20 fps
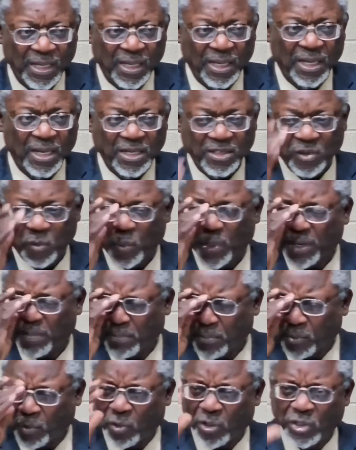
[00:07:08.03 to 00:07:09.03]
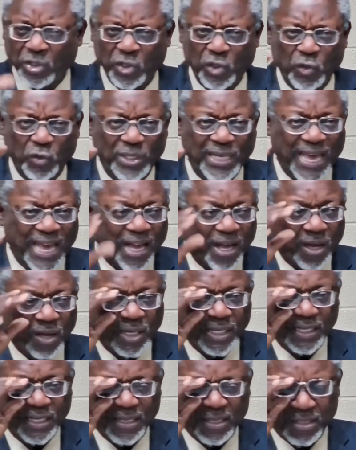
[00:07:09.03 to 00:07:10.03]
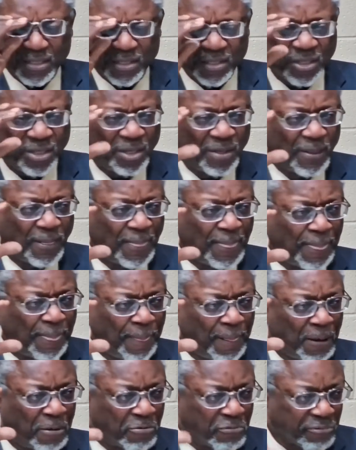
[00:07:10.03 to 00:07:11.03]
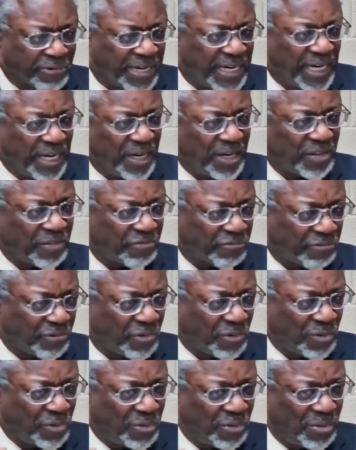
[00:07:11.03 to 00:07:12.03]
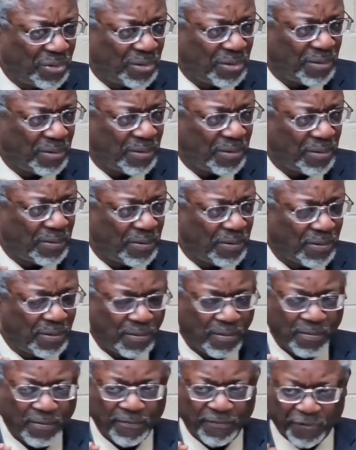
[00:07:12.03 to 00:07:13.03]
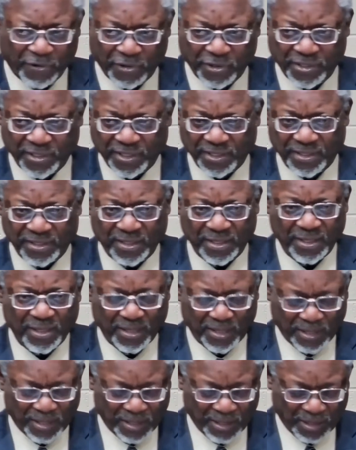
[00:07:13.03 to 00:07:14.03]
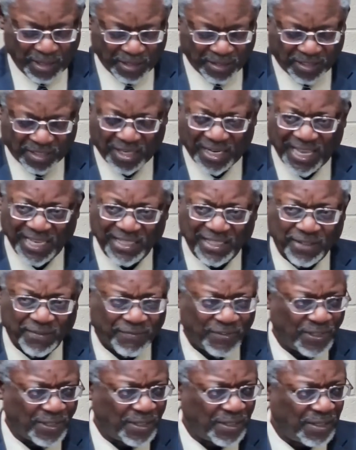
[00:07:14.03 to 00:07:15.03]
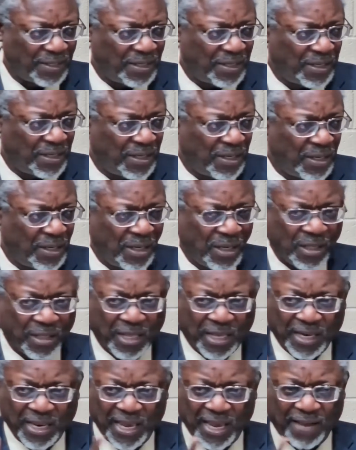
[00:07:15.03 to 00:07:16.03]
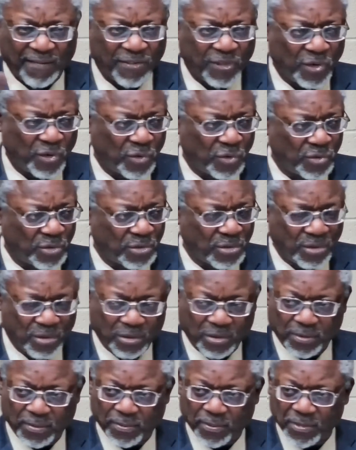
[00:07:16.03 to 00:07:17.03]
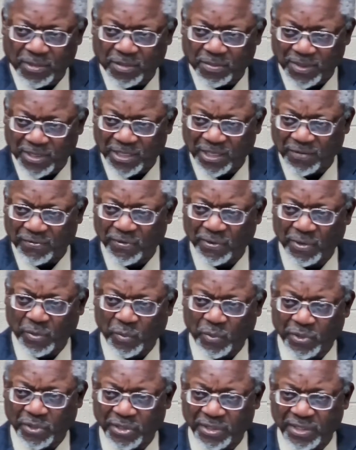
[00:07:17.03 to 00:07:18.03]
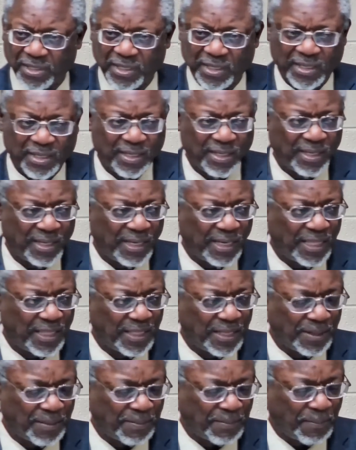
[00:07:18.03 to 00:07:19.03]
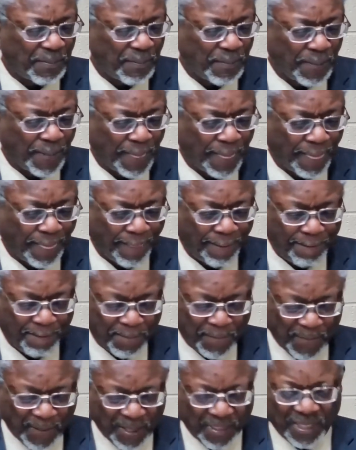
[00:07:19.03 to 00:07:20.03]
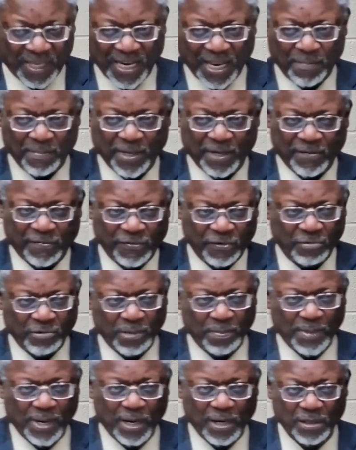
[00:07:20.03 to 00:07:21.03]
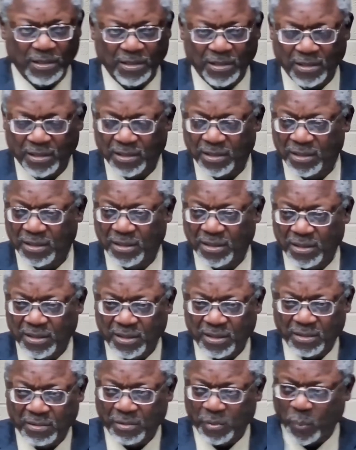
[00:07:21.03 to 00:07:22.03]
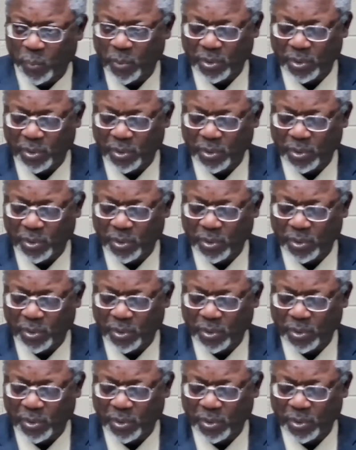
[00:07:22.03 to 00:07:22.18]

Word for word: So, what I'm going to do now is read through verses selectively that have those specific words in them. And then I'll make a few remarks with